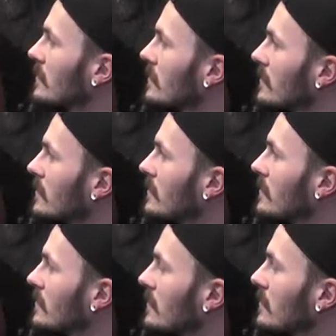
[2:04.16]

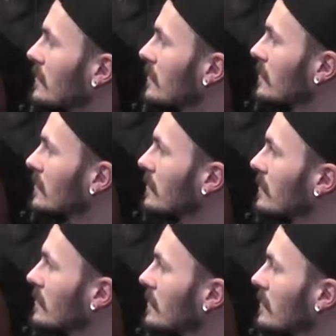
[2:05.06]

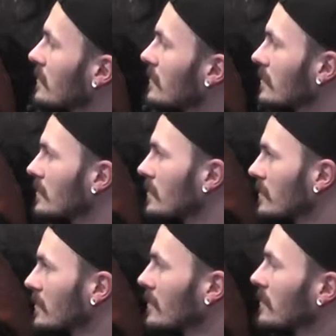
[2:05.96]

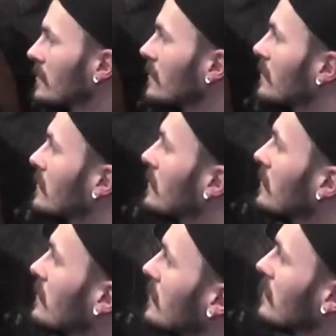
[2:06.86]

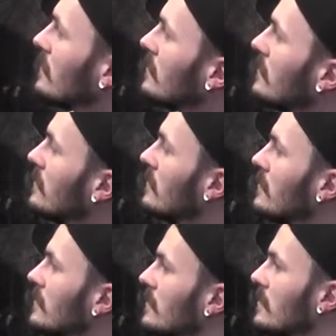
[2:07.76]

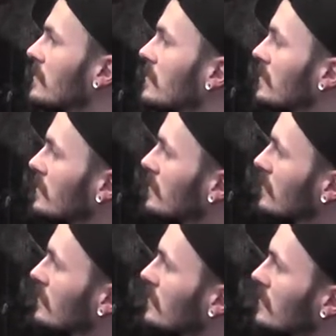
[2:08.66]

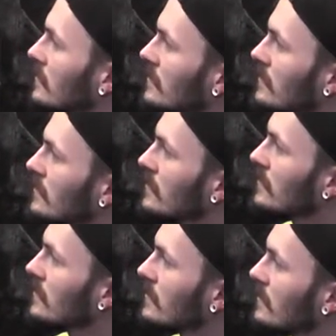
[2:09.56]

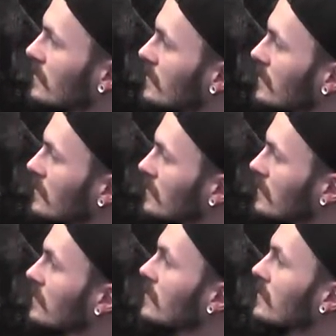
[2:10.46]

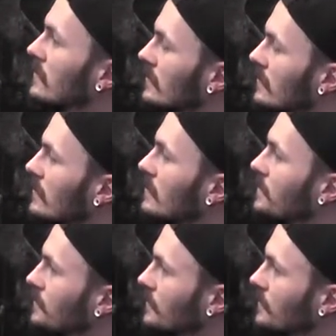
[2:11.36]
No words are spoken by the person on screen.